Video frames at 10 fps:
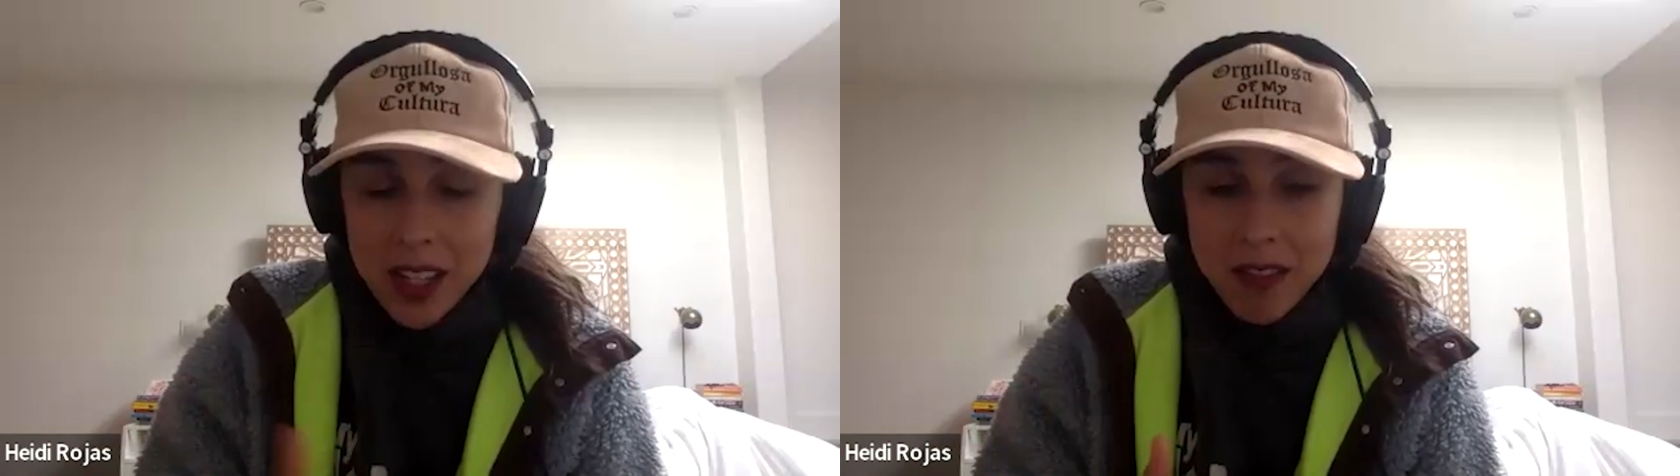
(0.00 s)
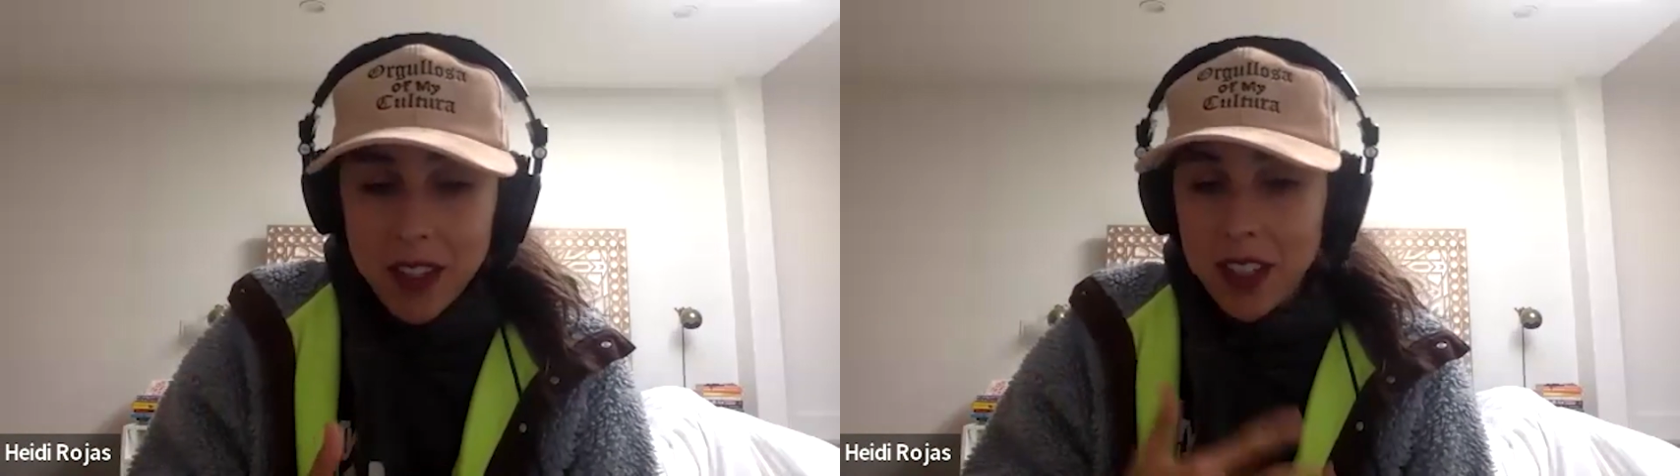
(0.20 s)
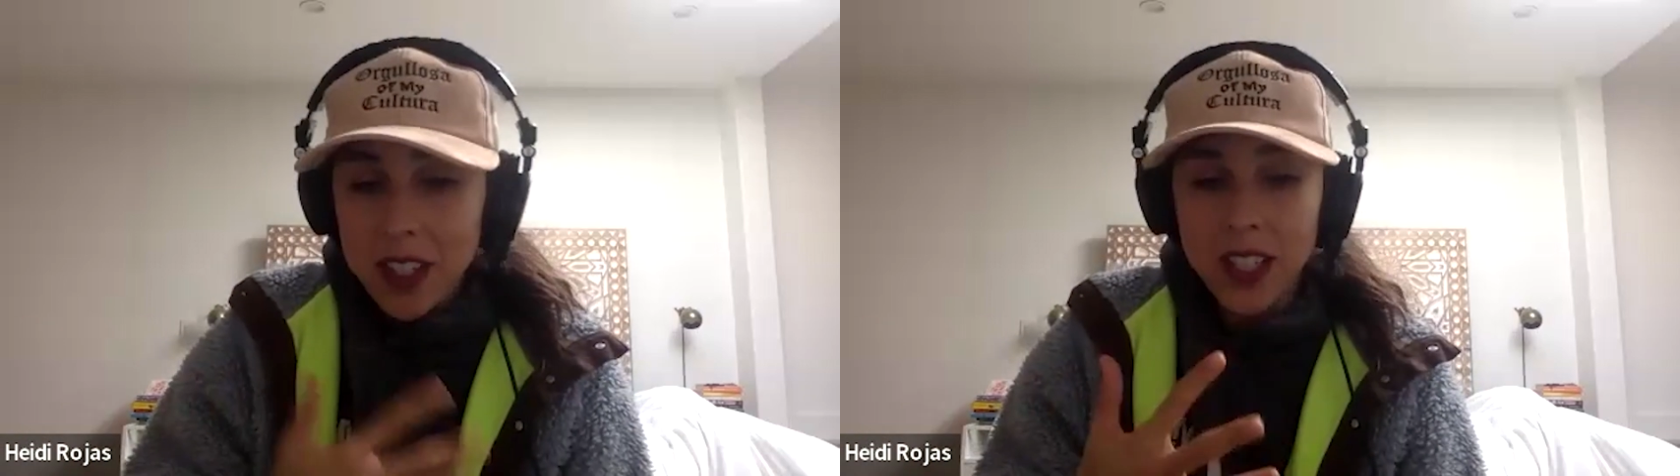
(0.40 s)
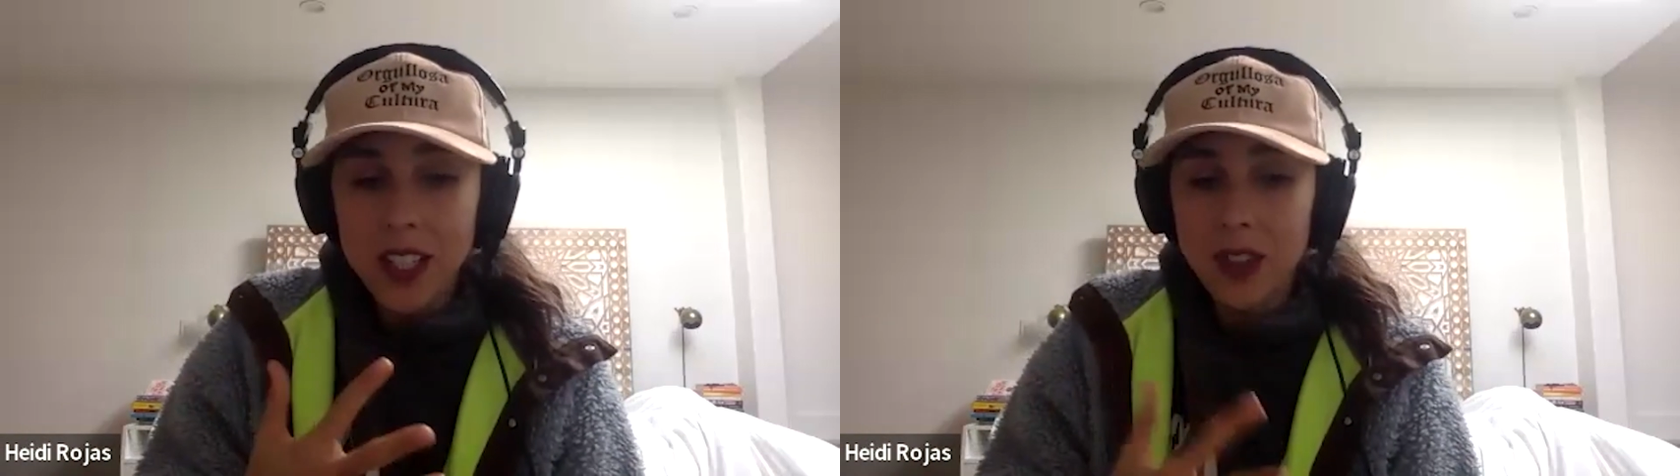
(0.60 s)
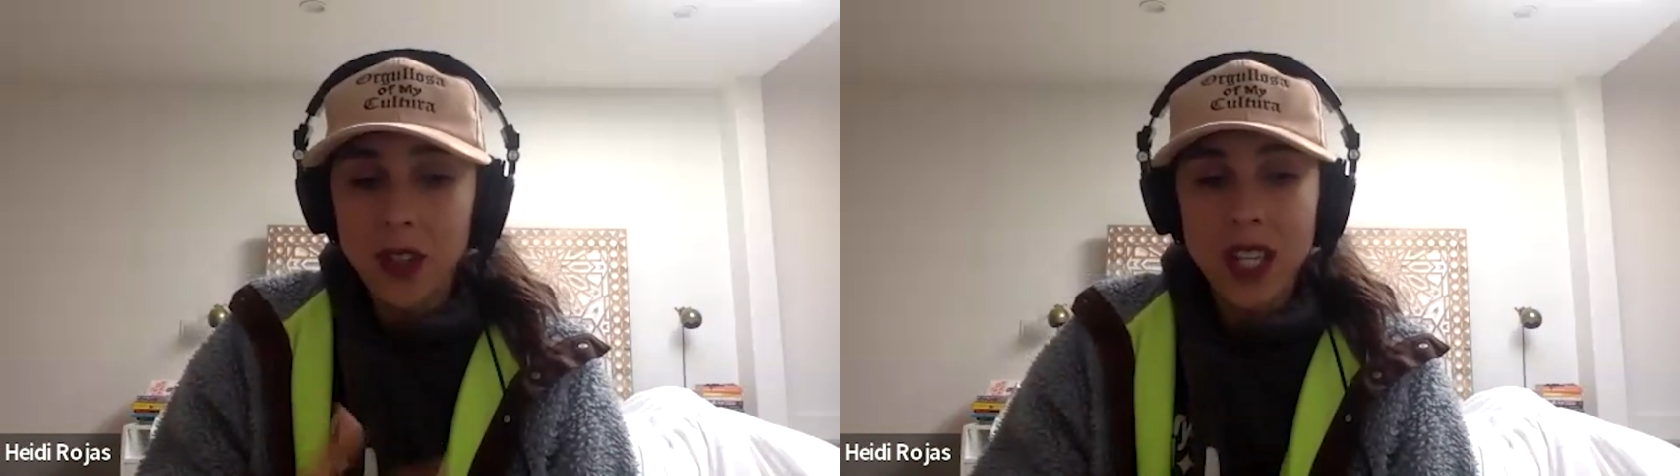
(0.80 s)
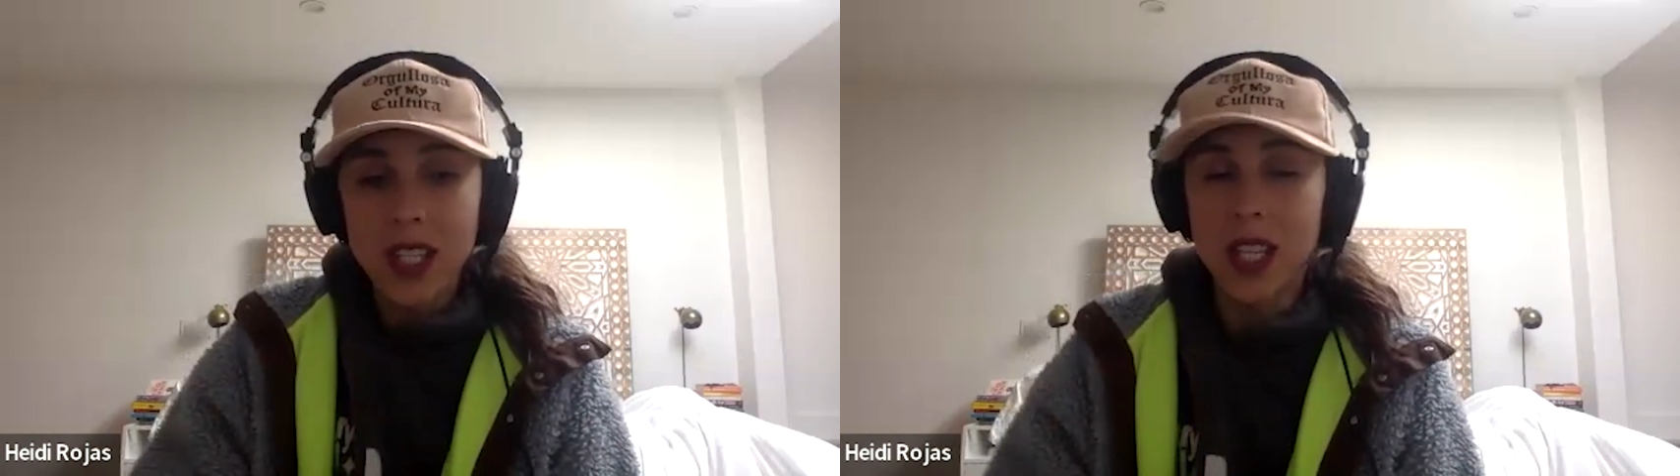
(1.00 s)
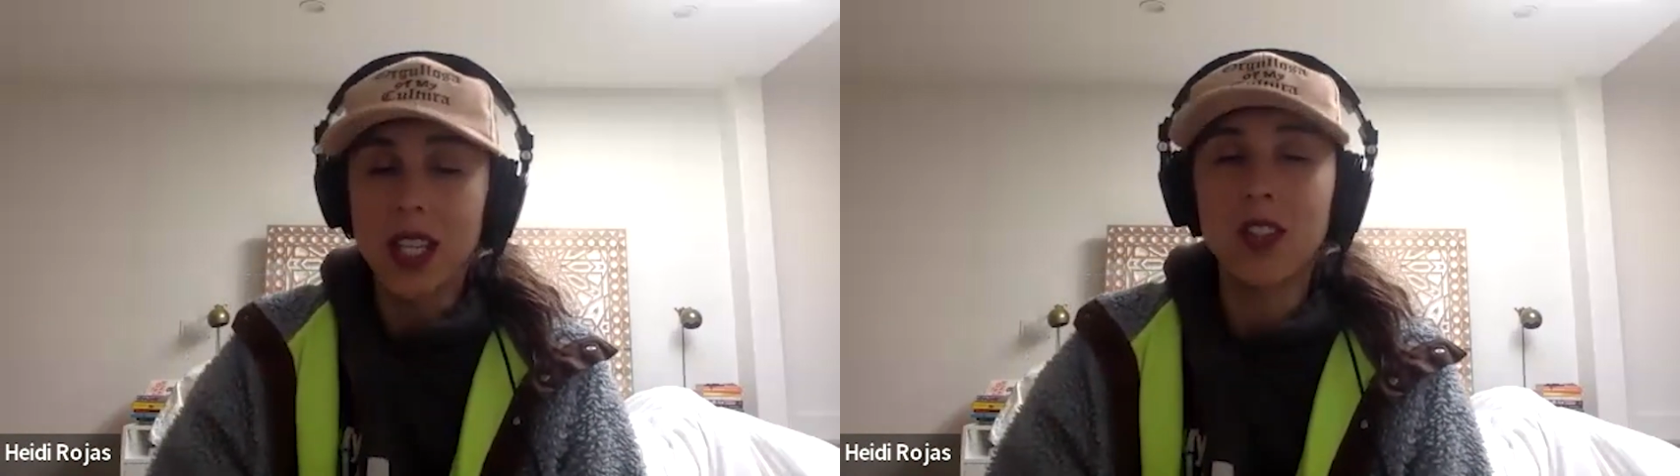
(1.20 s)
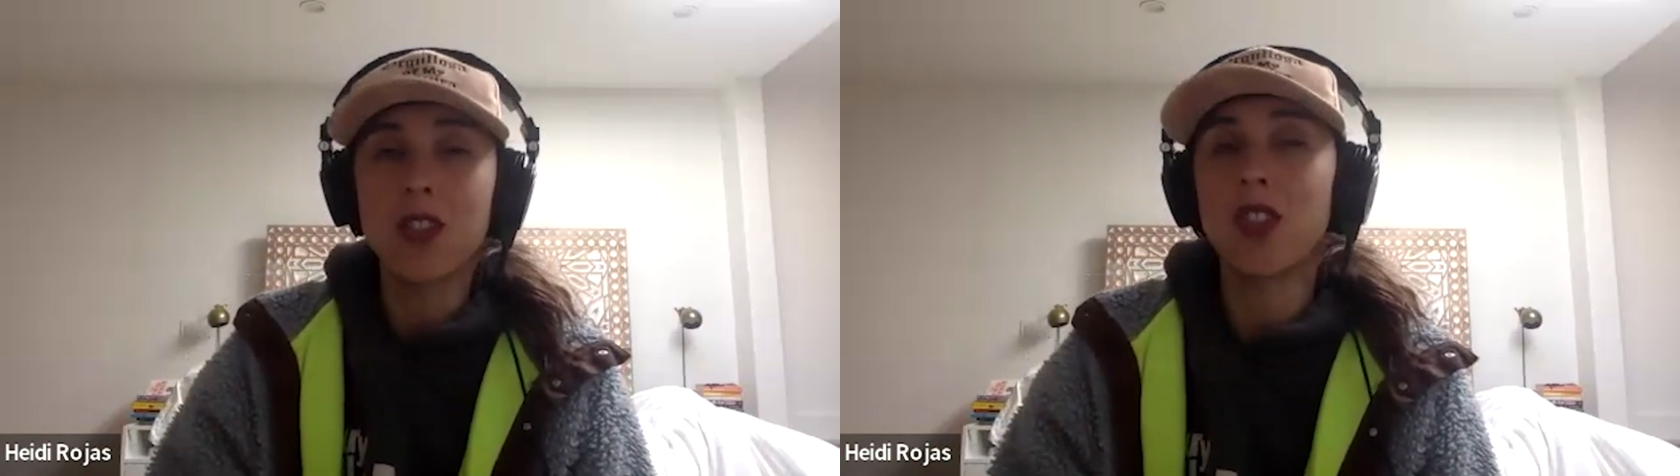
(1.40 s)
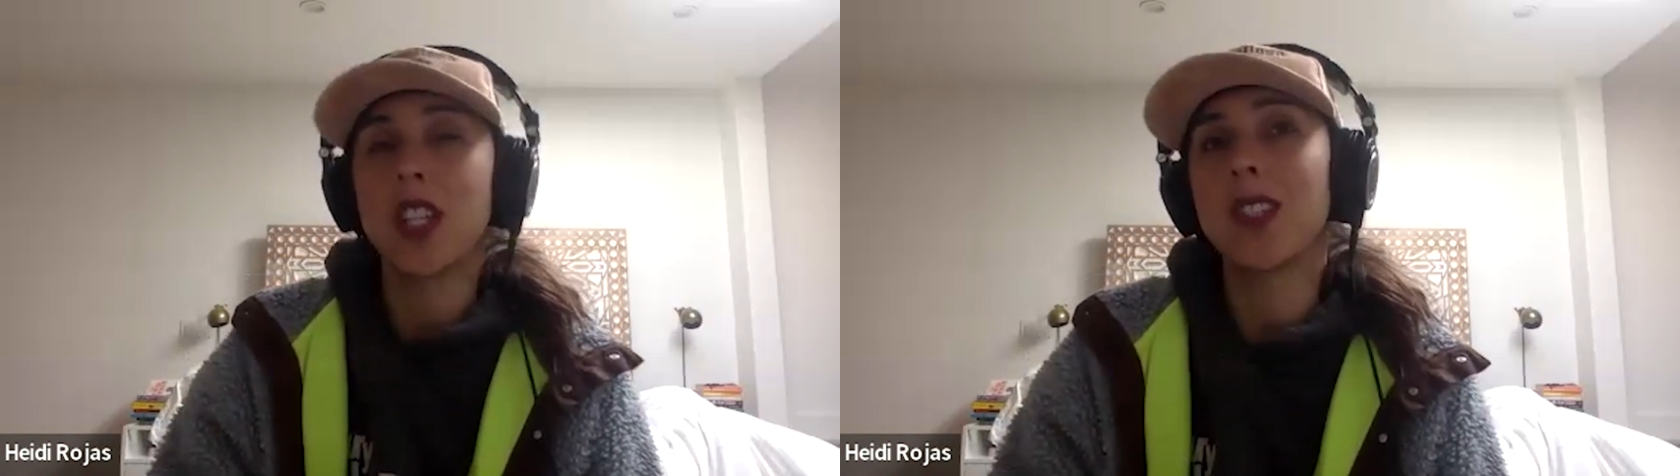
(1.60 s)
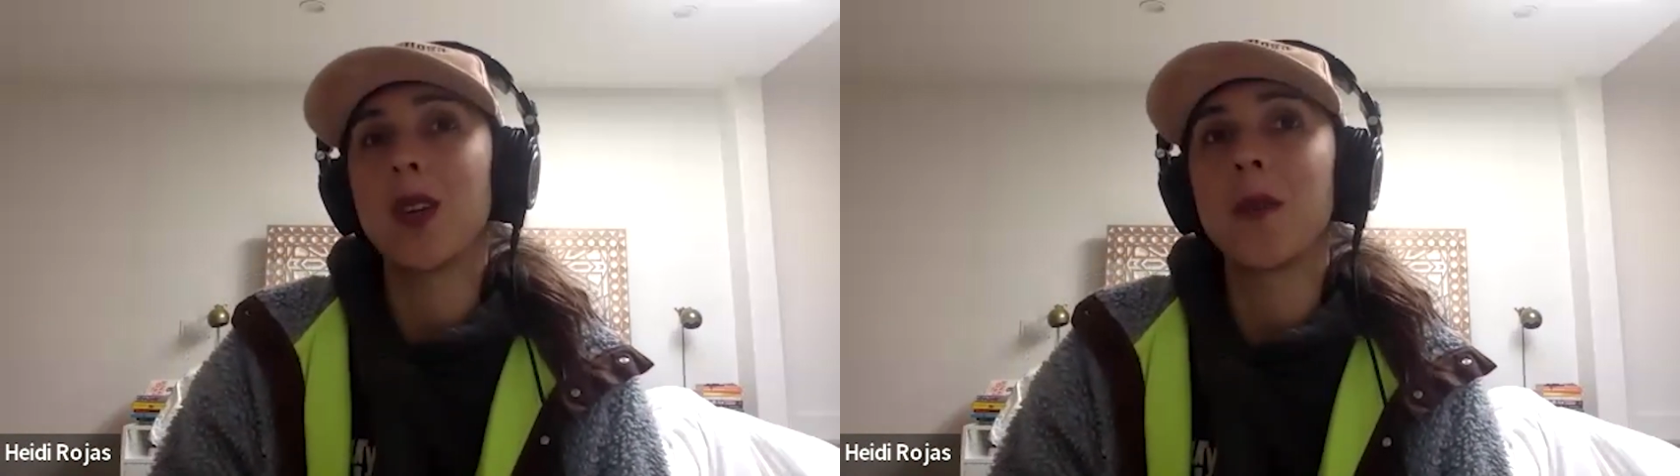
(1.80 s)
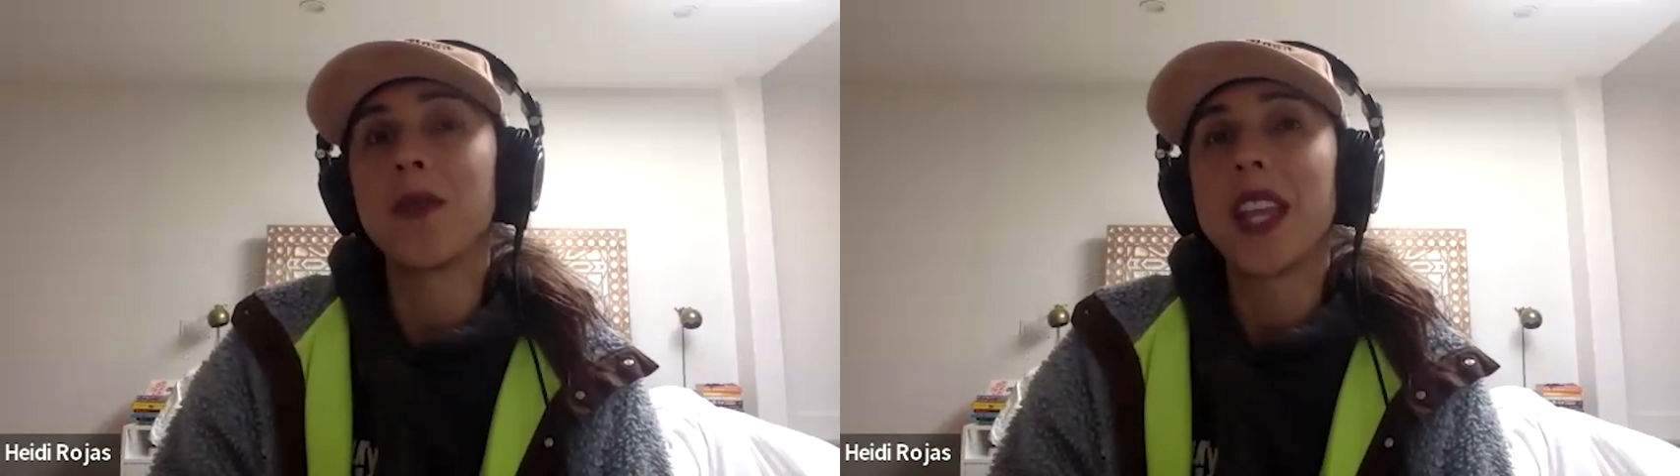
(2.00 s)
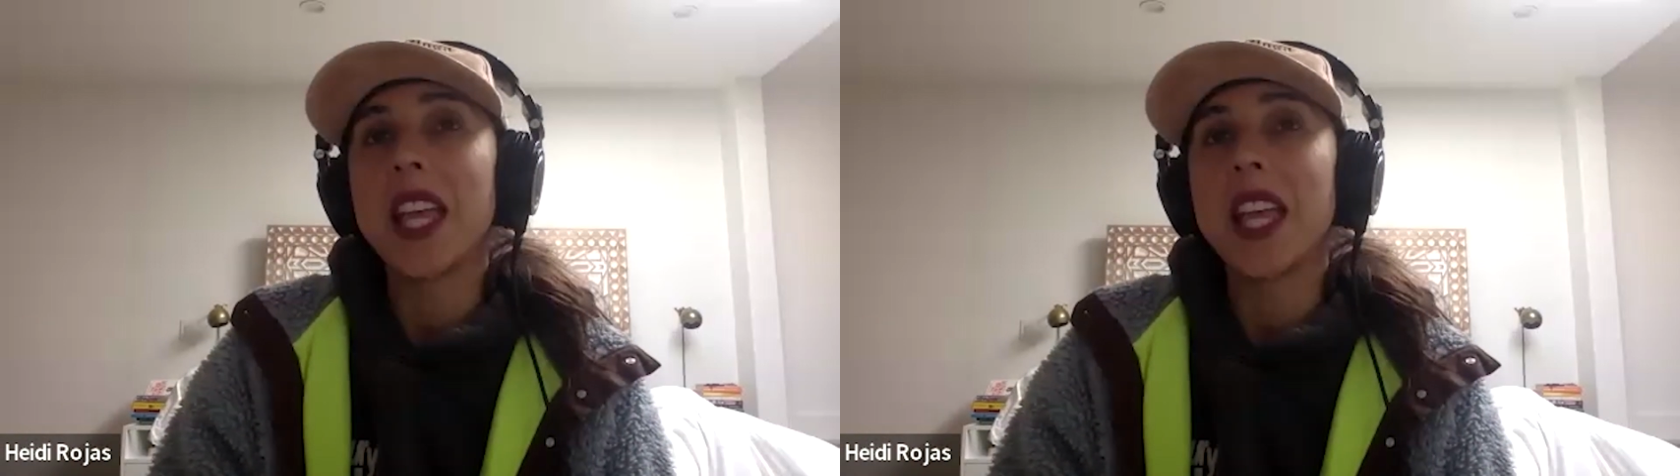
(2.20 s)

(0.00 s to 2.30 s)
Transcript: a very crazy industry. So